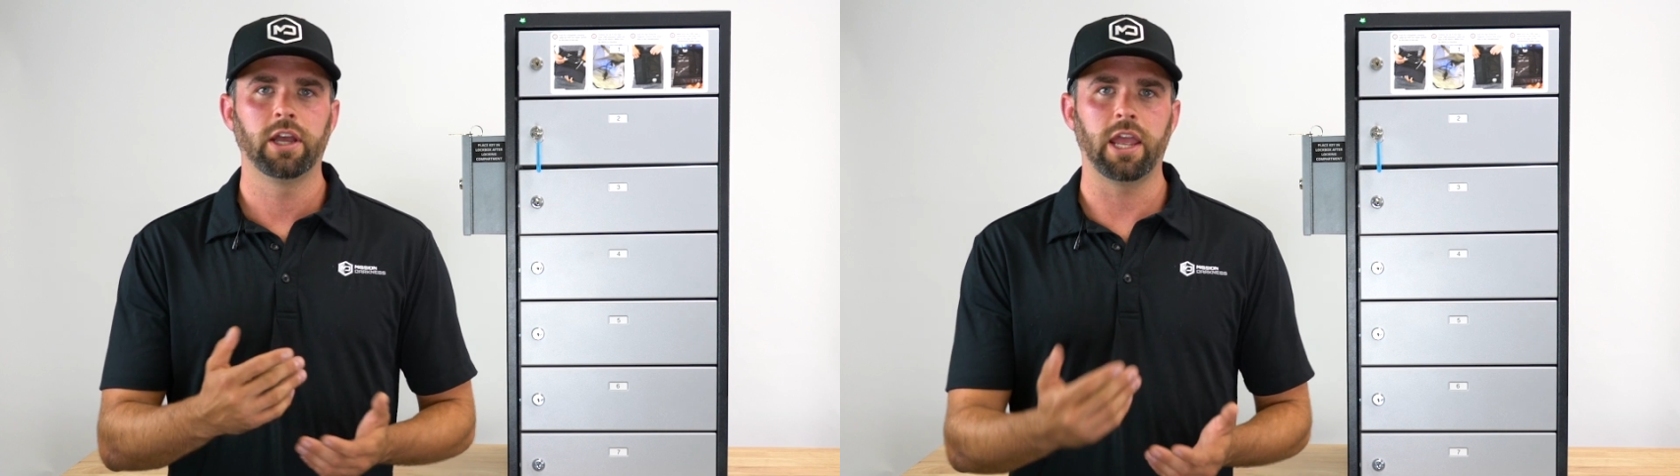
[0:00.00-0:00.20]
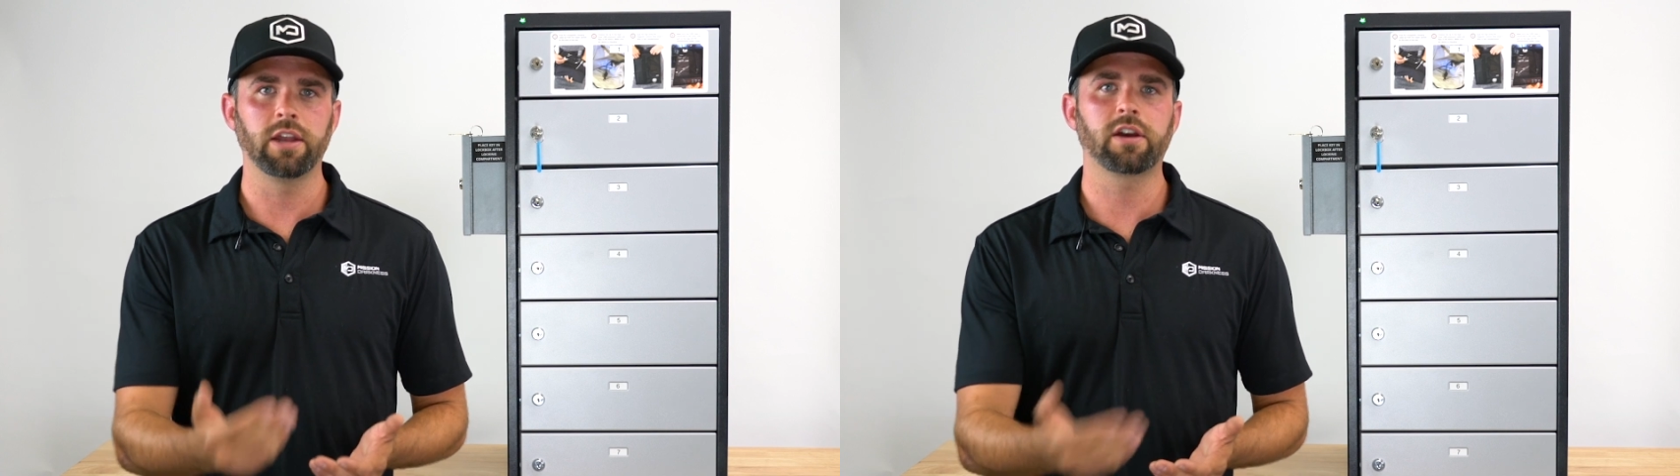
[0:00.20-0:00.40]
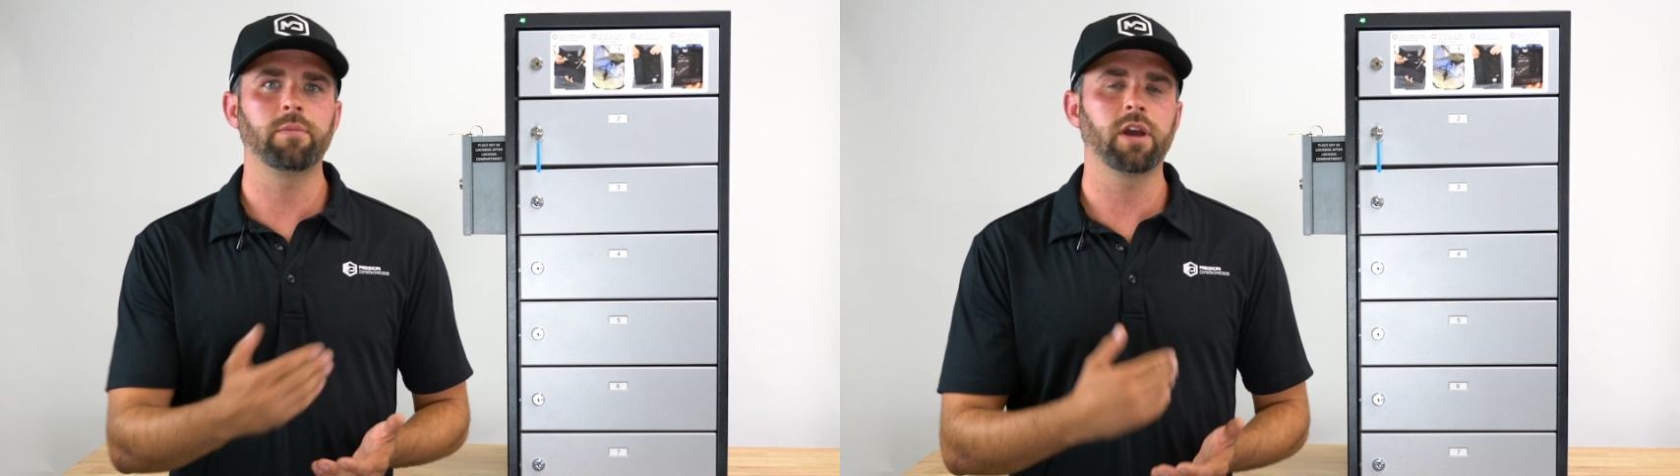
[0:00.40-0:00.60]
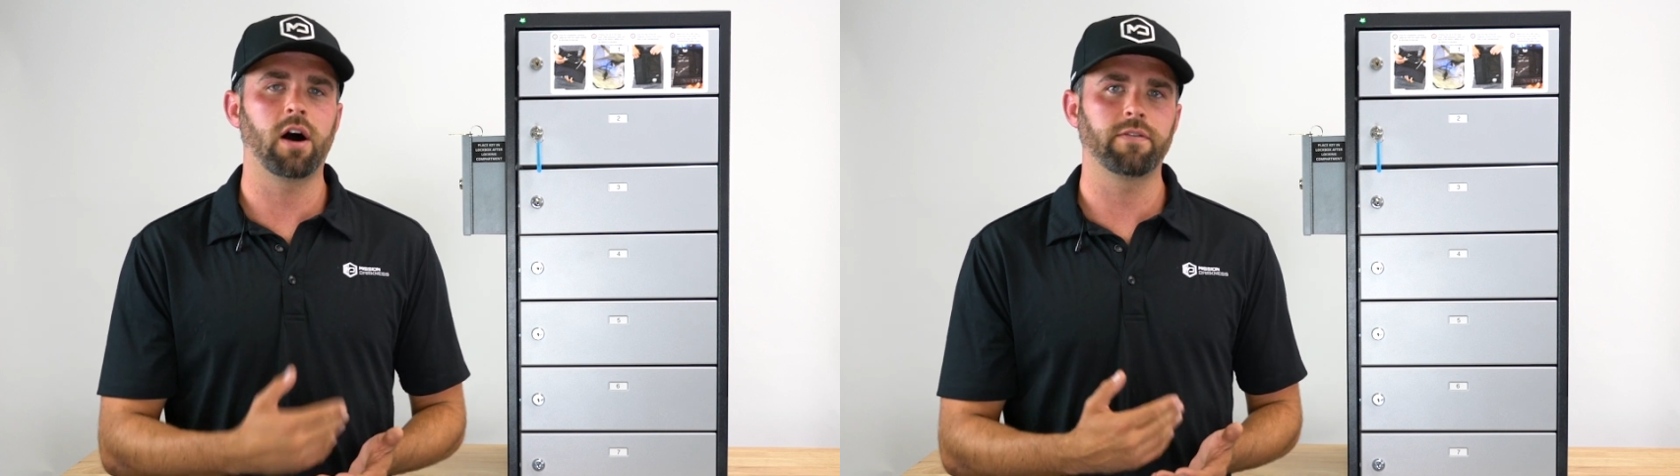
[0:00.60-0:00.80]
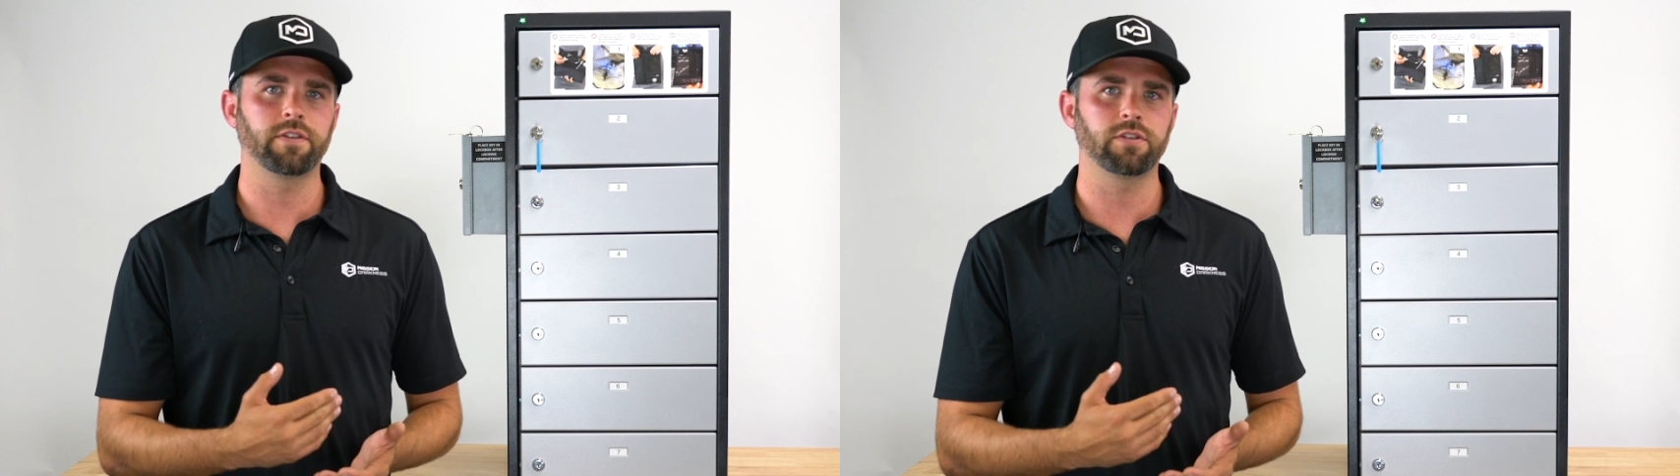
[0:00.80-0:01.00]
incoming
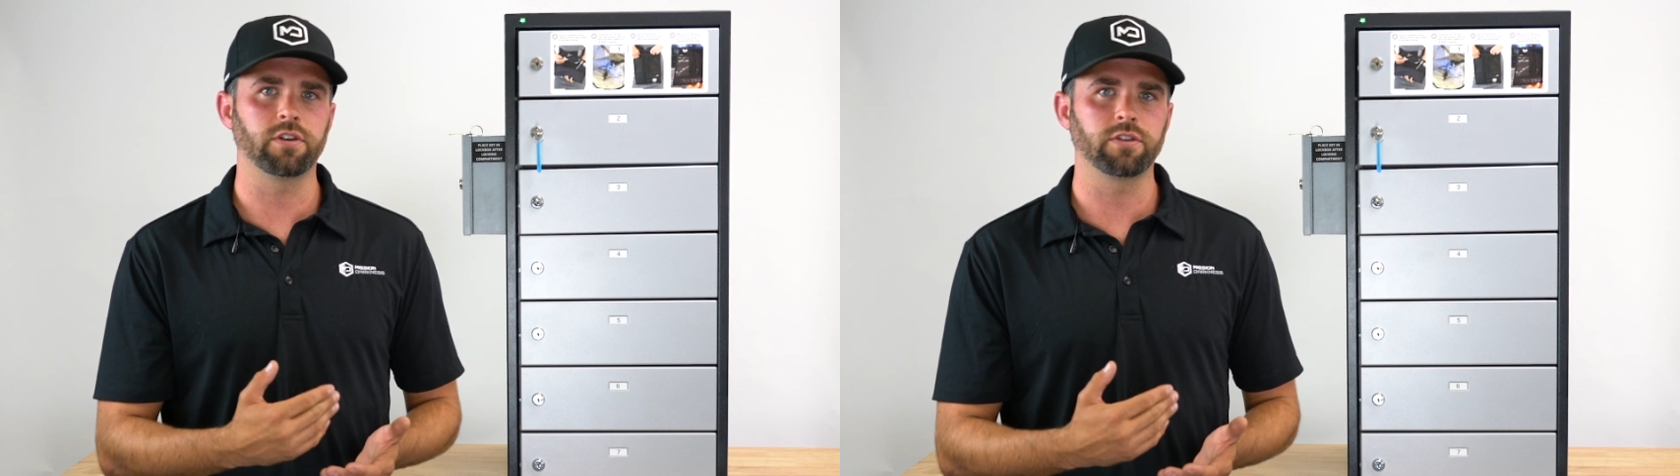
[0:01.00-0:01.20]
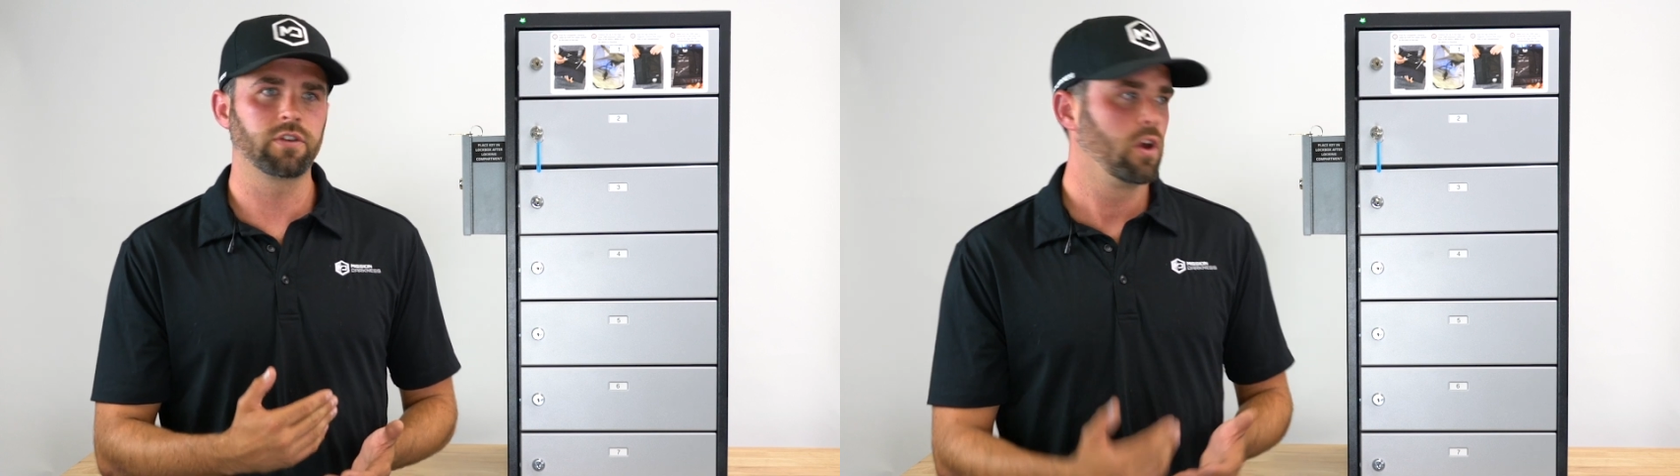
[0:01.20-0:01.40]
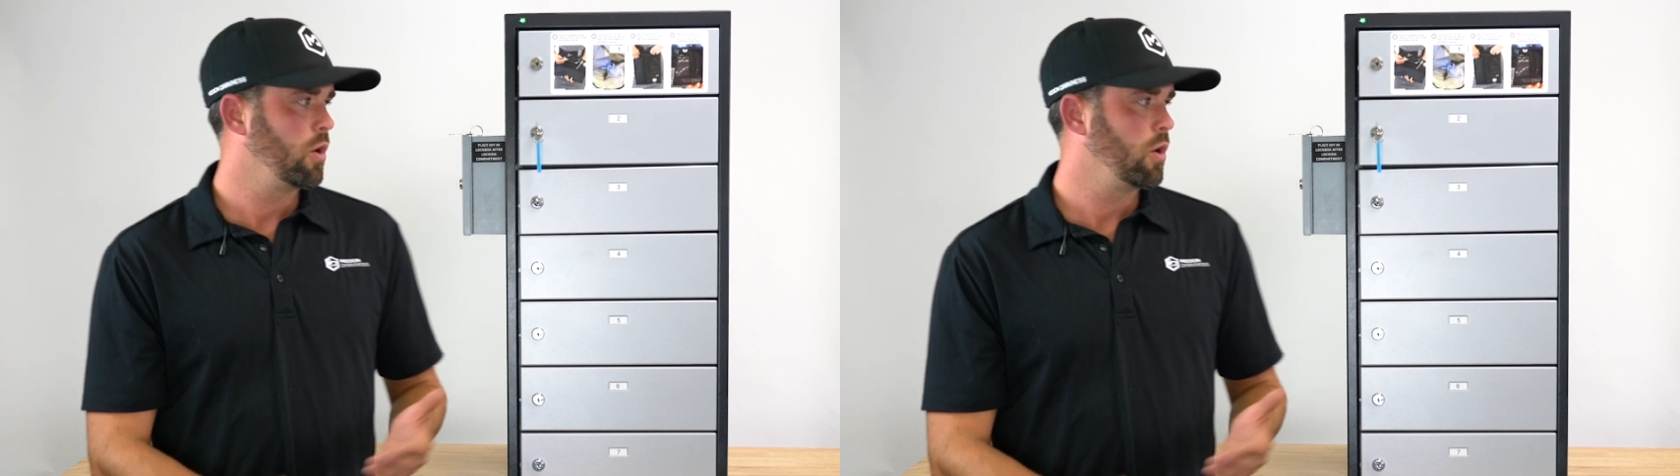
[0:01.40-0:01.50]
officers,